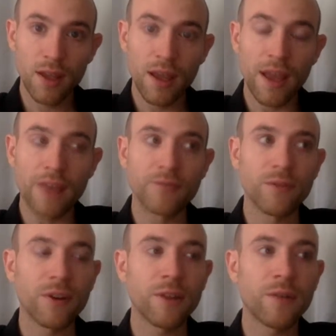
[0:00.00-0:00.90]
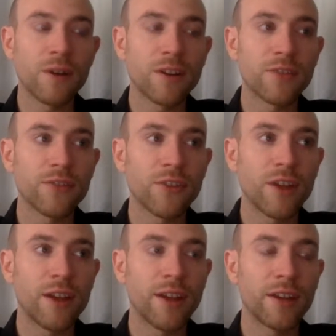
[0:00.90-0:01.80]
Everyone's
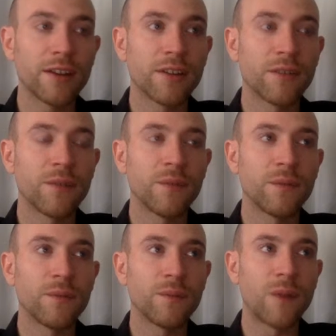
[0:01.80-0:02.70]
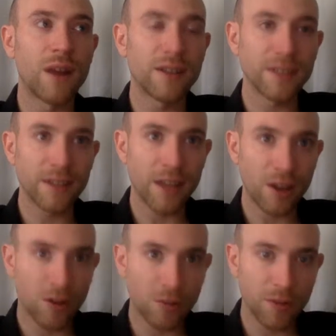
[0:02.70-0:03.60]
like wanting
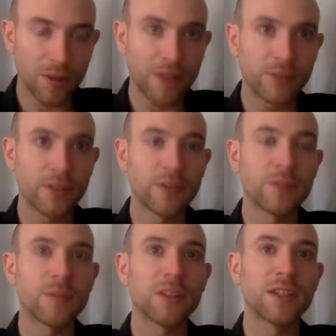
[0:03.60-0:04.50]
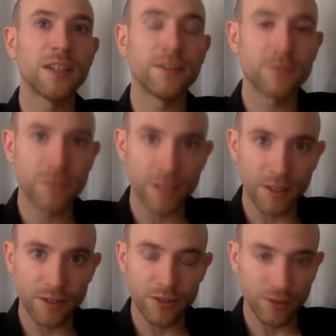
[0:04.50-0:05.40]
help and everyone believes
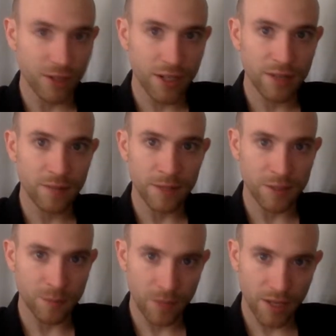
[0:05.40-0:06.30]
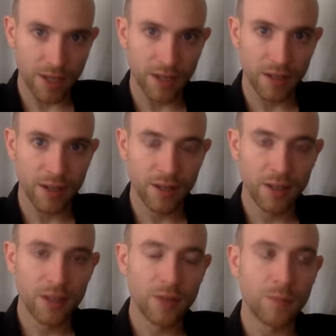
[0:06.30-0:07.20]
their dream is big,
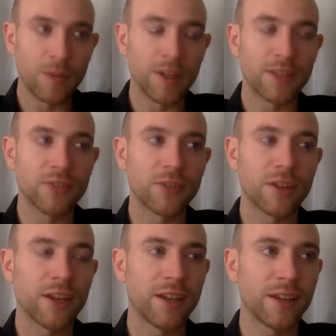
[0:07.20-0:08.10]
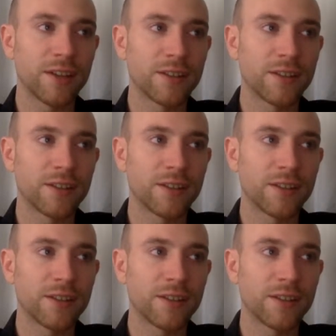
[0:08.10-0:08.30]
but it's like,